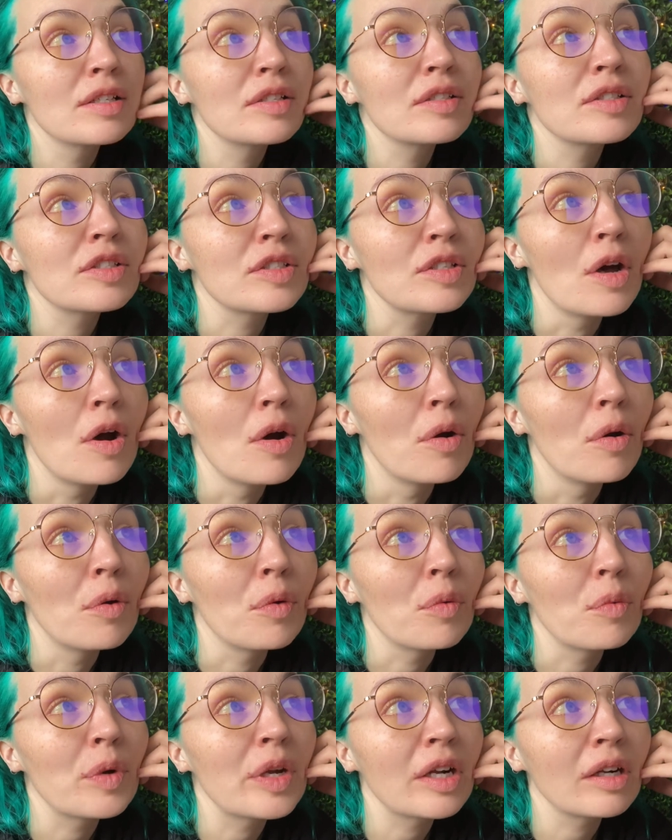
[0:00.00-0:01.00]
So
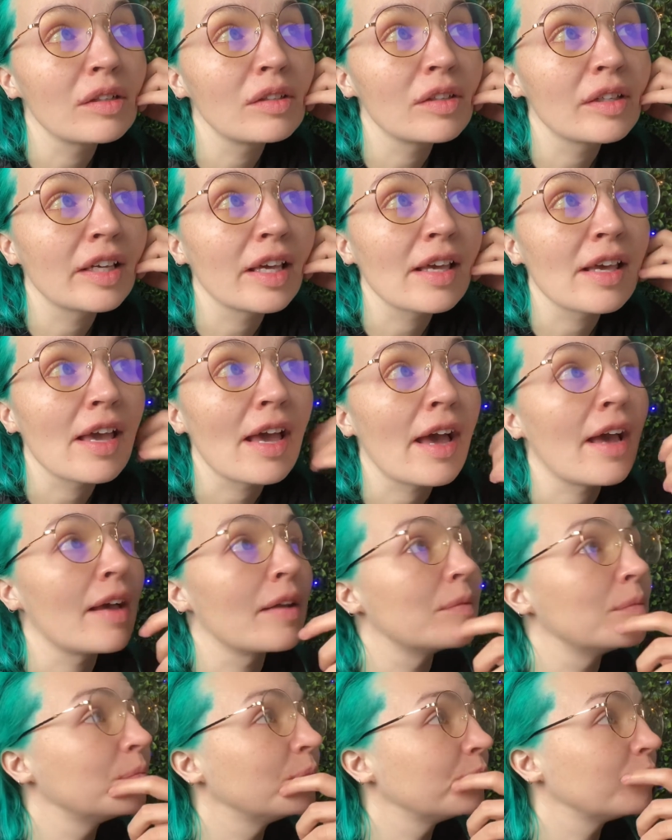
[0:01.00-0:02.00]
we are looking
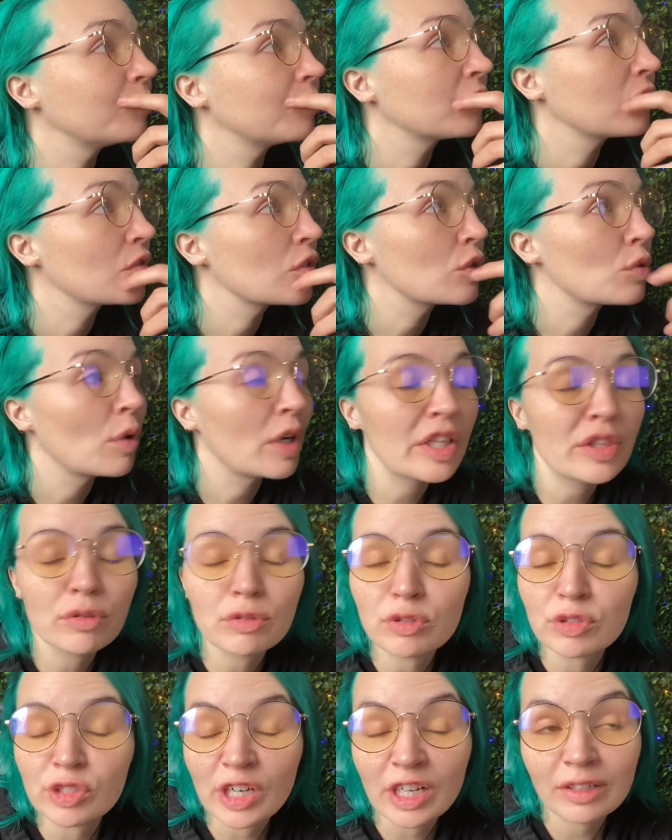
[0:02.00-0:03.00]
at
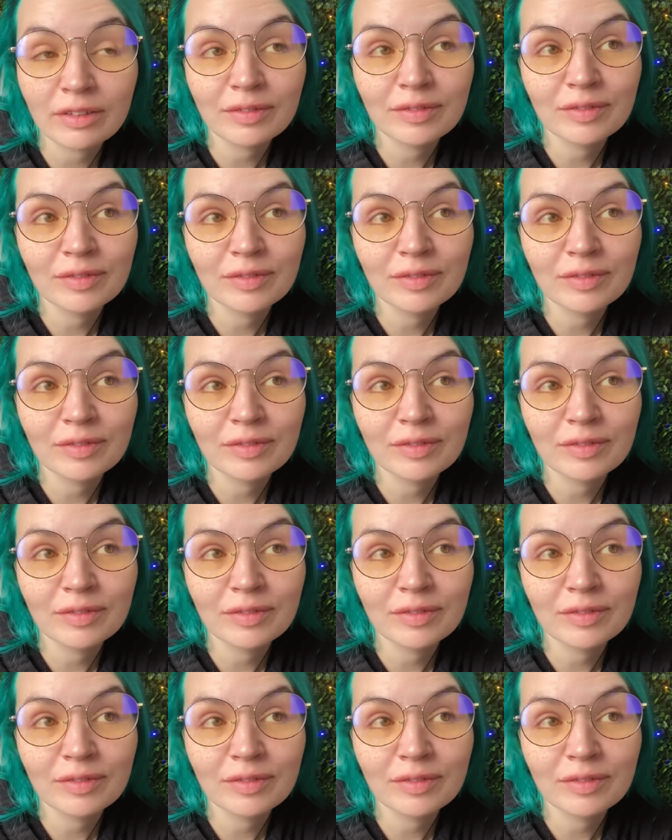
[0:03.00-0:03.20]
23